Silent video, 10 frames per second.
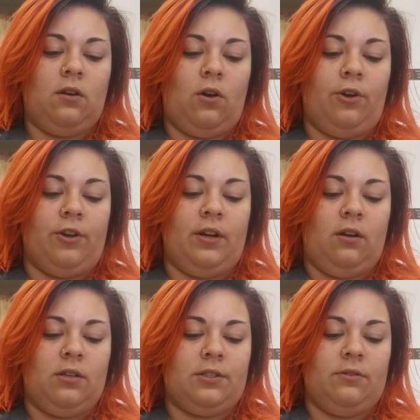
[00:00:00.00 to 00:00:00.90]
you're going to
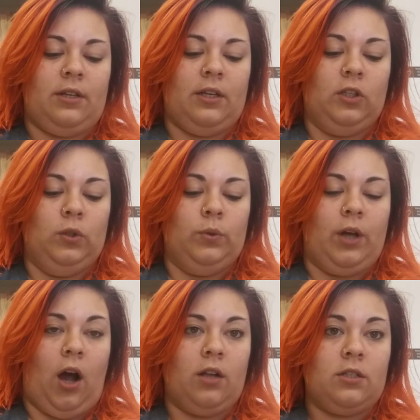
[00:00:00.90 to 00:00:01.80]
also need glue
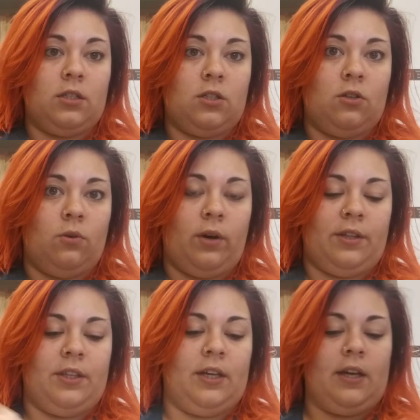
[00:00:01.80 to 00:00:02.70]
dots too, I
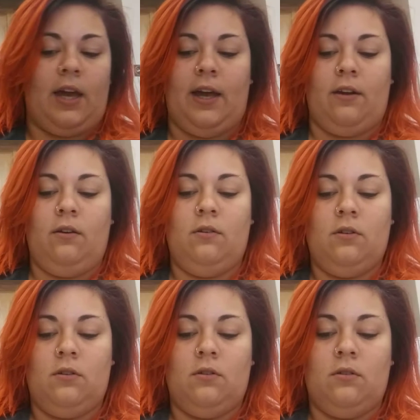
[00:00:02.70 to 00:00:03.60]
think. And
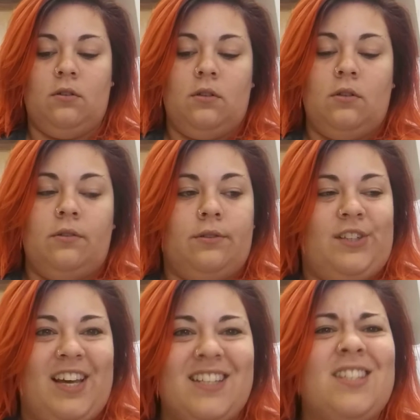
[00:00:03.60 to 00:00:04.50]

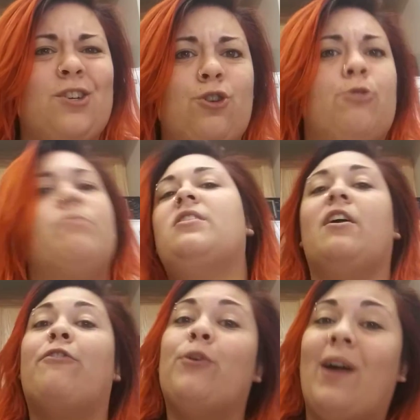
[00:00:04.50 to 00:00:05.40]
test tubes,
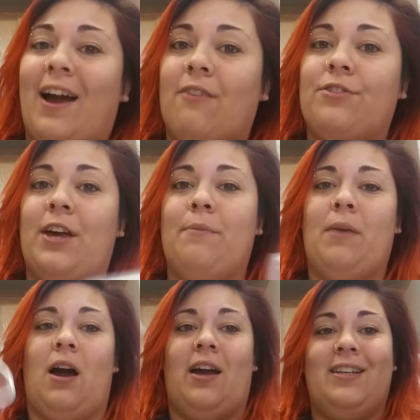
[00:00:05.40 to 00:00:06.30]
if you have
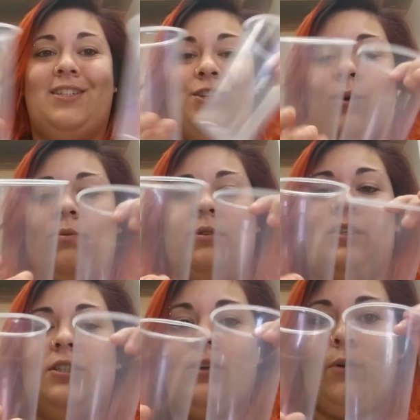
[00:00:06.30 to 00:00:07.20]
them. I don't,
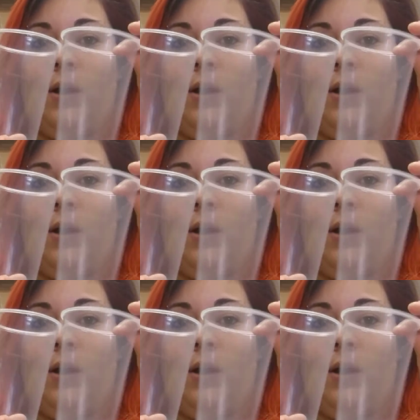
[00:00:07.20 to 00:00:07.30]
so